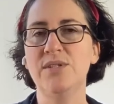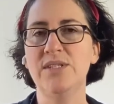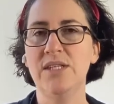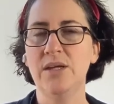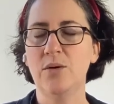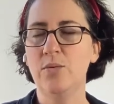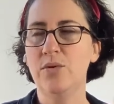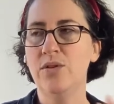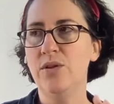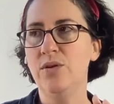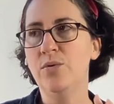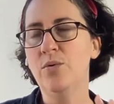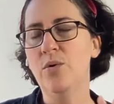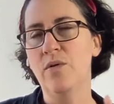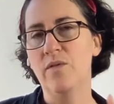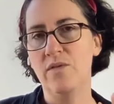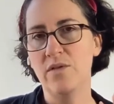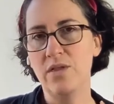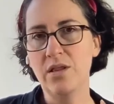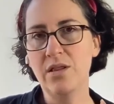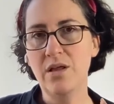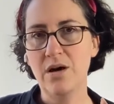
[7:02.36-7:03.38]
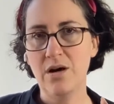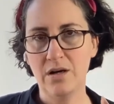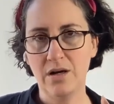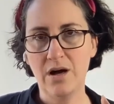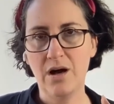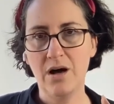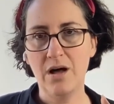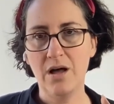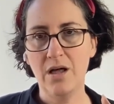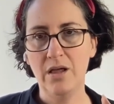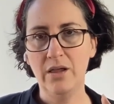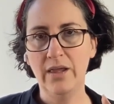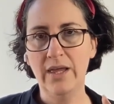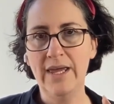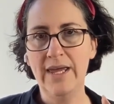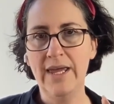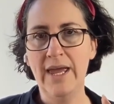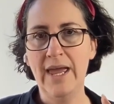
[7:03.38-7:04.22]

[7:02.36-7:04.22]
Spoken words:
who stick with you over the long haul